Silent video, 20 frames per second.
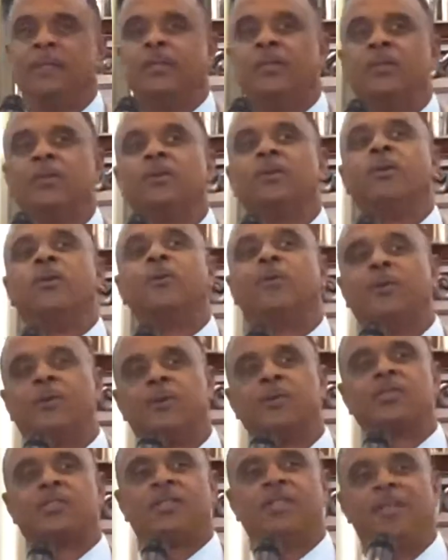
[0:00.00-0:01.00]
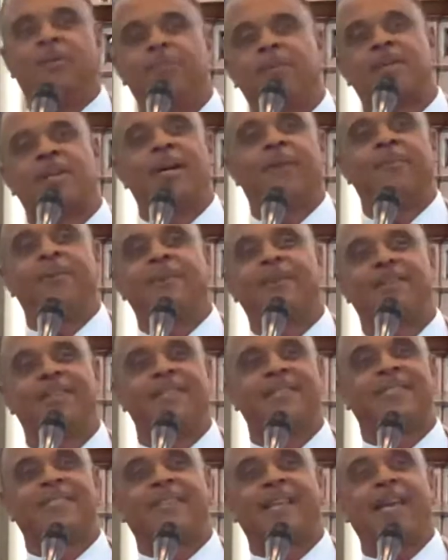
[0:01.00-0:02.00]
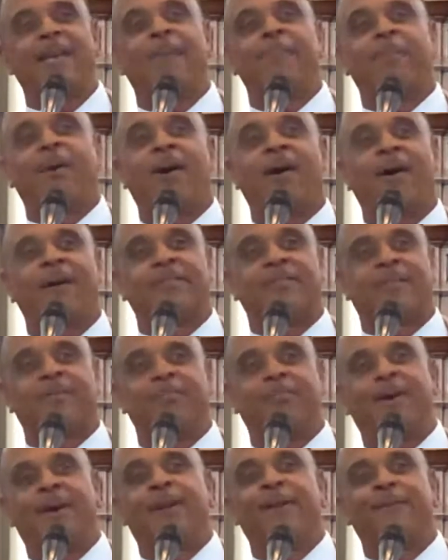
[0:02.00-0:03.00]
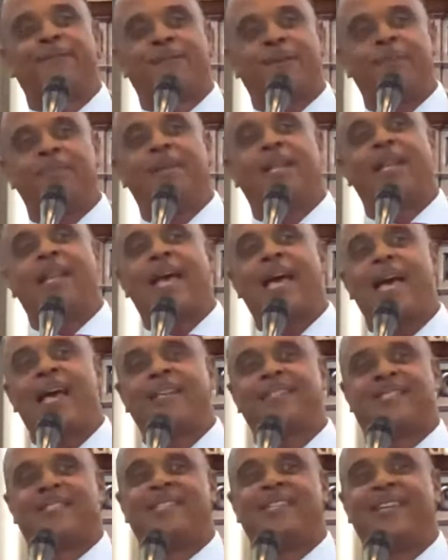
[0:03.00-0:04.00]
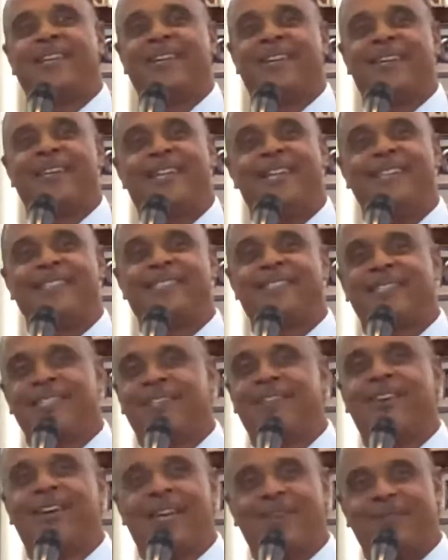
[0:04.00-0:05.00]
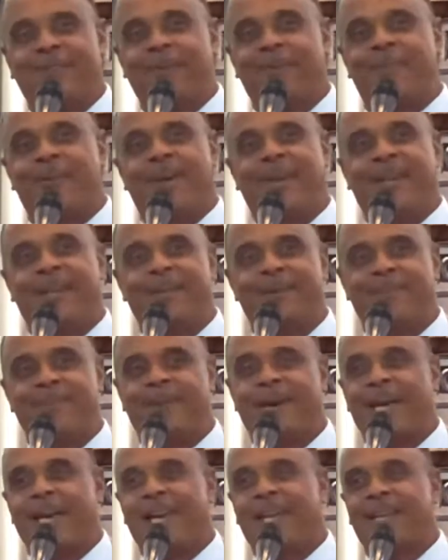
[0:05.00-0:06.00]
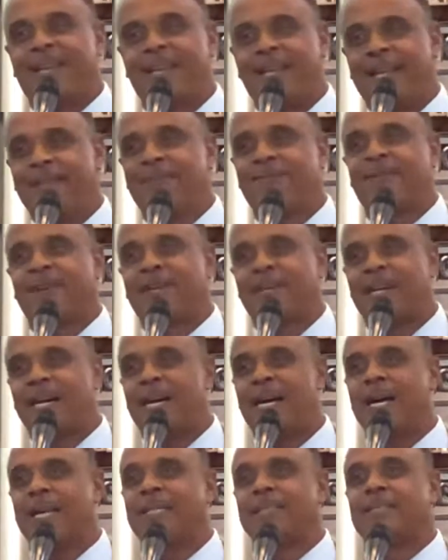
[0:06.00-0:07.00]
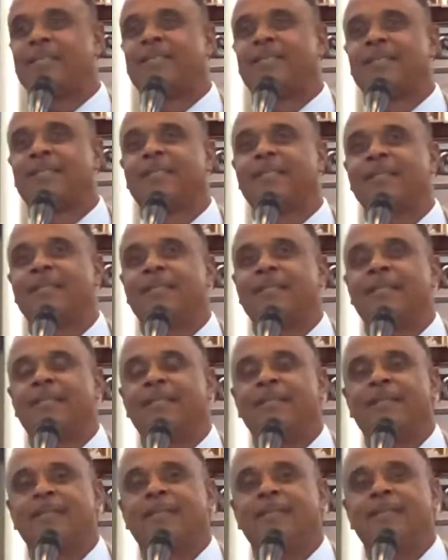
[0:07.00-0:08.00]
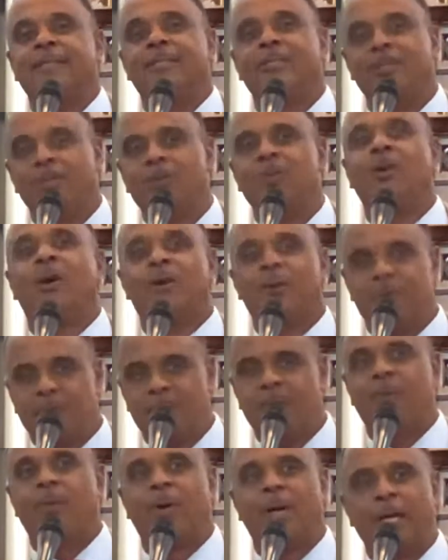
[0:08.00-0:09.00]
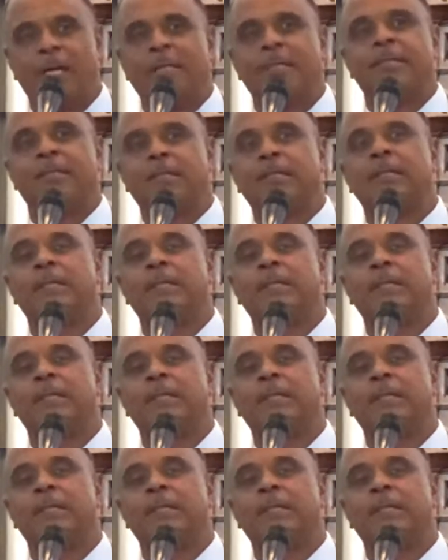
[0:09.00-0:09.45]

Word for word: You don't want to see them coming because they borrowed some money from you last year and they still haven't paid it back and they forgot. You know the one.